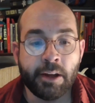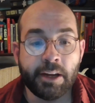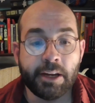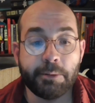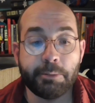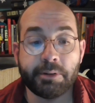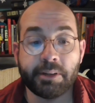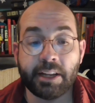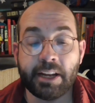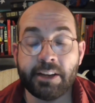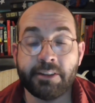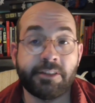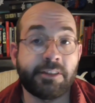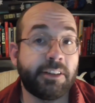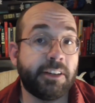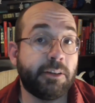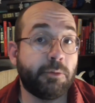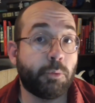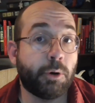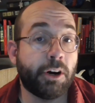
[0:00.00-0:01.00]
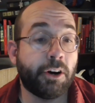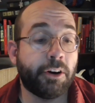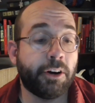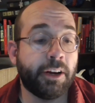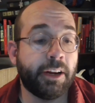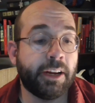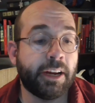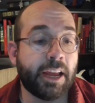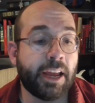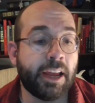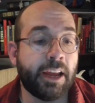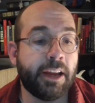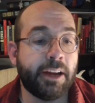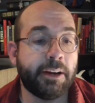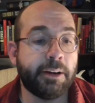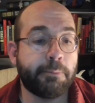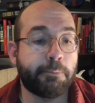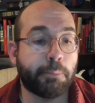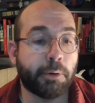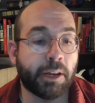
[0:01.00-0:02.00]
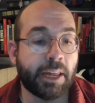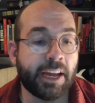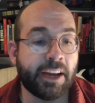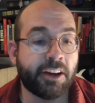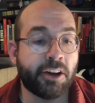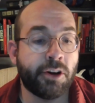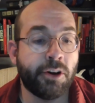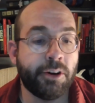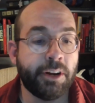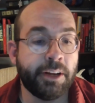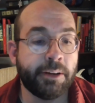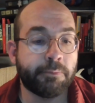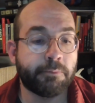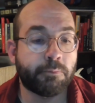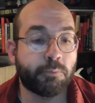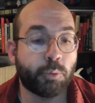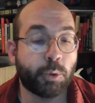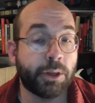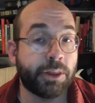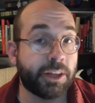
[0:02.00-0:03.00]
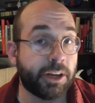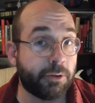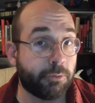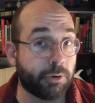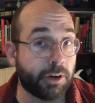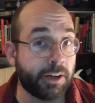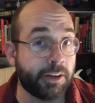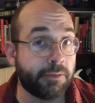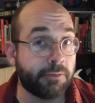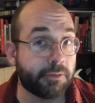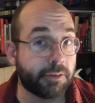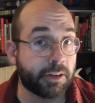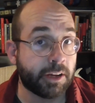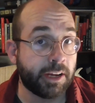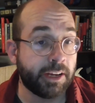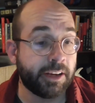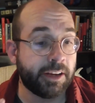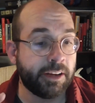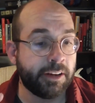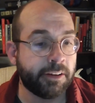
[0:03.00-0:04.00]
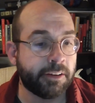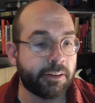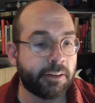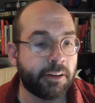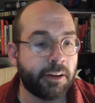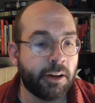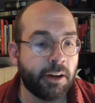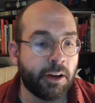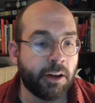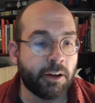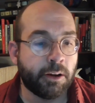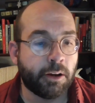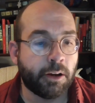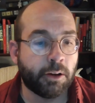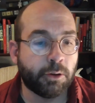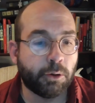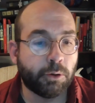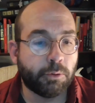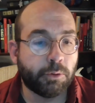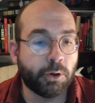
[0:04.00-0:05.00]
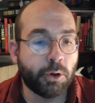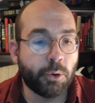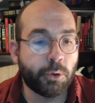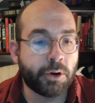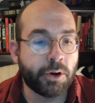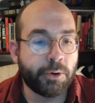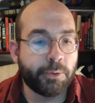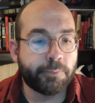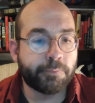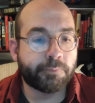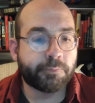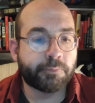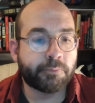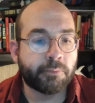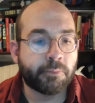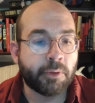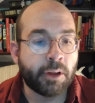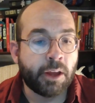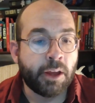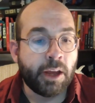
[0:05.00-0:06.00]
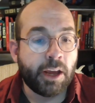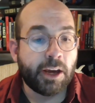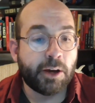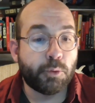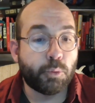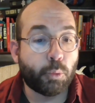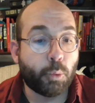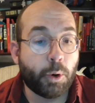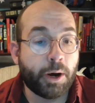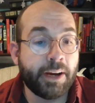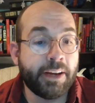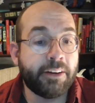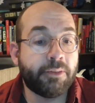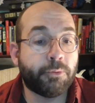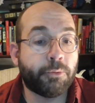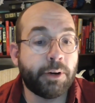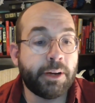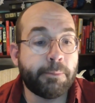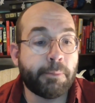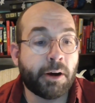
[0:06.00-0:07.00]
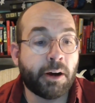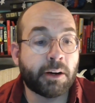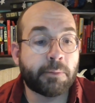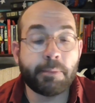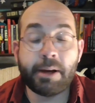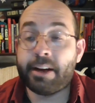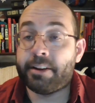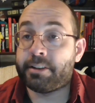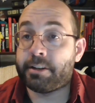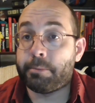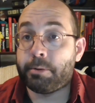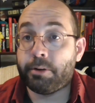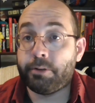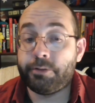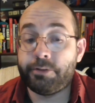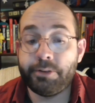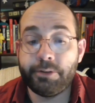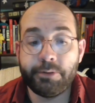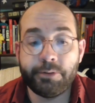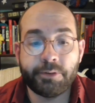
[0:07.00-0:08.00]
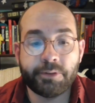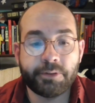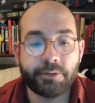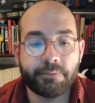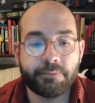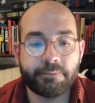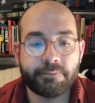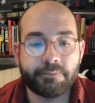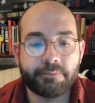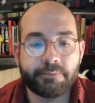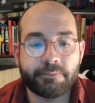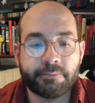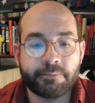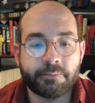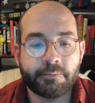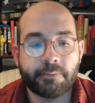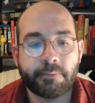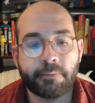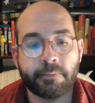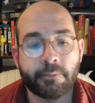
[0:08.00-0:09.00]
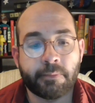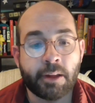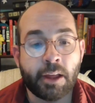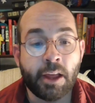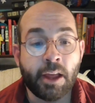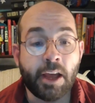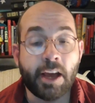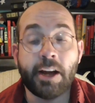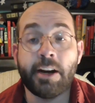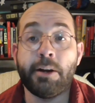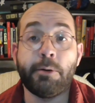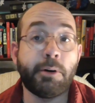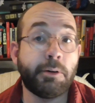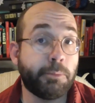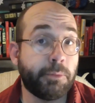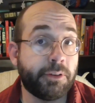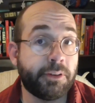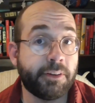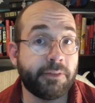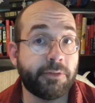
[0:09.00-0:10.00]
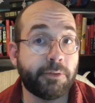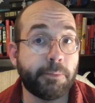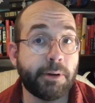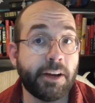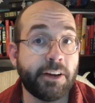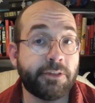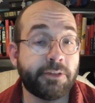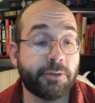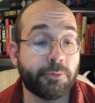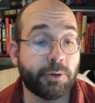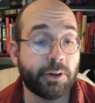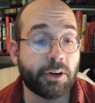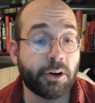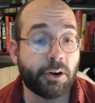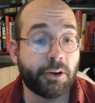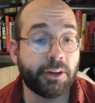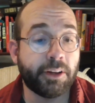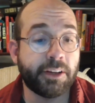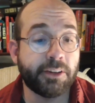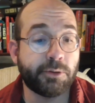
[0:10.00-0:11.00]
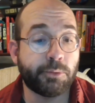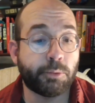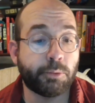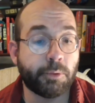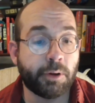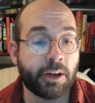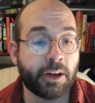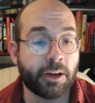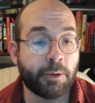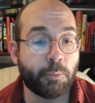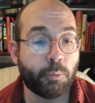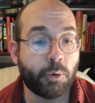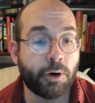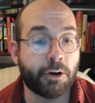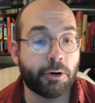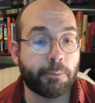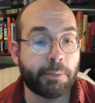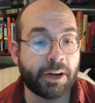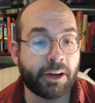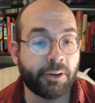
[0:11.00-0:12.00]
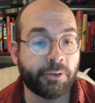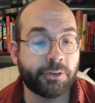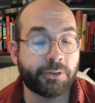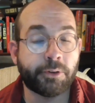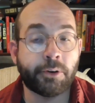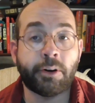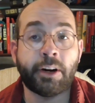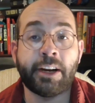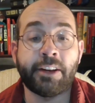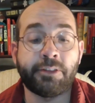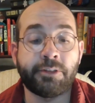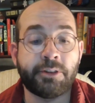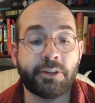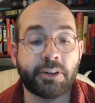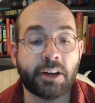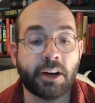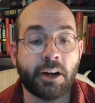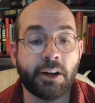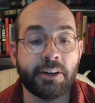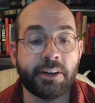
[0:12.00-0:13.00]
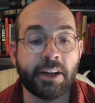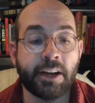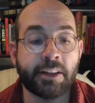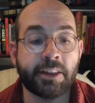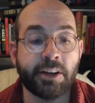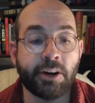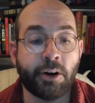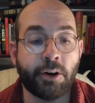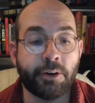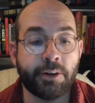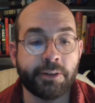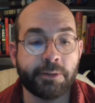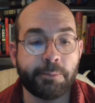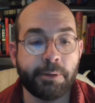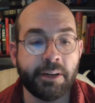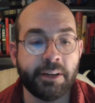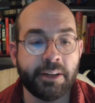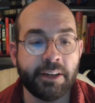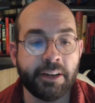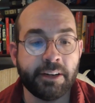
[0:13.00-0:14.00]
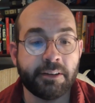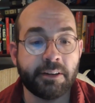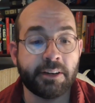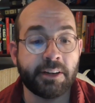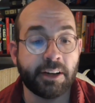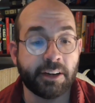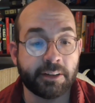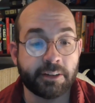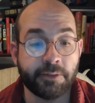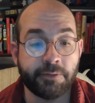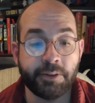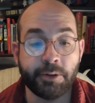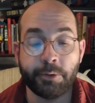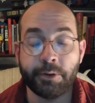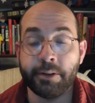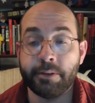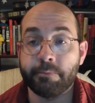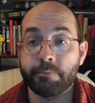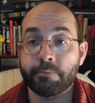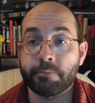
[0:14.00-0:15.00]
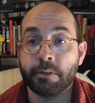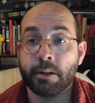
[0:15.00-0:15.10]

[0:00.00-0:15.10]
He was last seen wearing a black hoodie with a red Nike logo and white Reebok basketball shoes. Anyone with information regarding his whereabouts are asked to contact the RSPD Detective Unit.